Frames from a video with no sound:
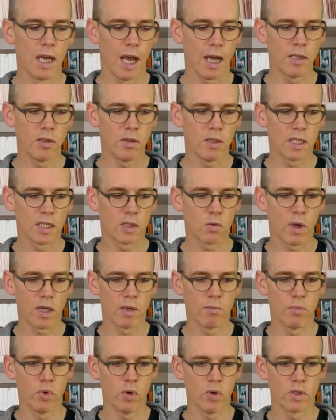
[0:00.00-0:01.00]
I do think it's quite
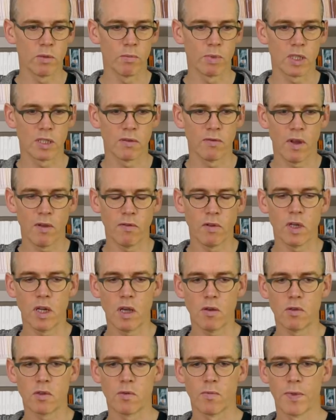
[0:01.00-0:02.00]
important, because if you
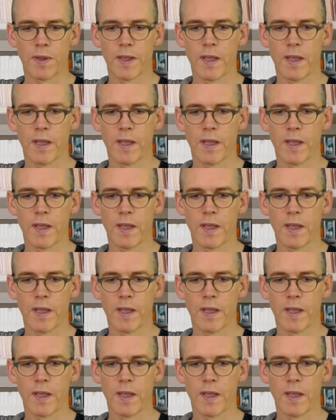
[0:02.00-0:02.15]
don't